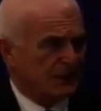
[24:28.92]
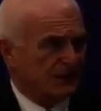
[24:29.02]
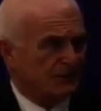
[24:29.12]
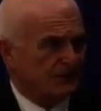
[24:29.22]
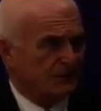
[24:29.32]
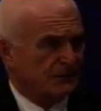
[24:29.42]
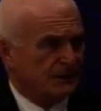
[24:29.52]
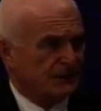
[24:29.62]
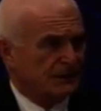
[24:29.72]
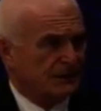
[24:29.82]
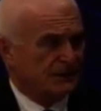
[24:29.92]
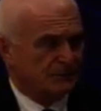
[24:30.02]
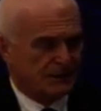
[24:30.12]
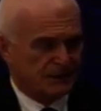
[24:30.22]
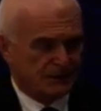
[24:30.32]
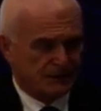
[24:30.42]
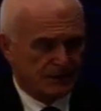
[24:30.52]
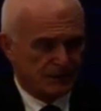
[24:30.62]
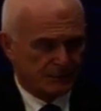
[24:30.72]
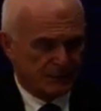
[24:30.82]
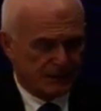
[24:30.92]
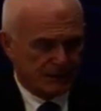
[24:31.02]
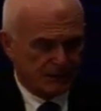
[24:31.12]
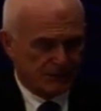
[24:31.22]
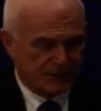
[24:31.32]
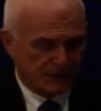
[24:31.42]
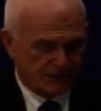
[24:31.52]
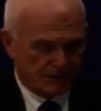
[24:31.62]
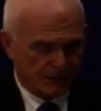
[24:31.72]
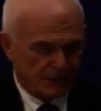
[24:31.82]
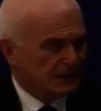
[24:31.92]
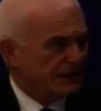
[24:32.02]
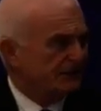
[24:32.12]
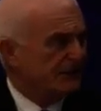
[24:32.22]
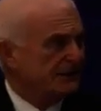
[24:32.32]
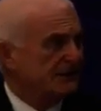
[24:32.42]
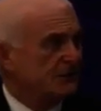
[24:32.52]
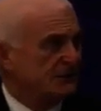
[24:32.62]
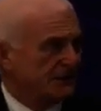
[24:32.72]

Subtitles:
have needs in a particular sector. They have needs in all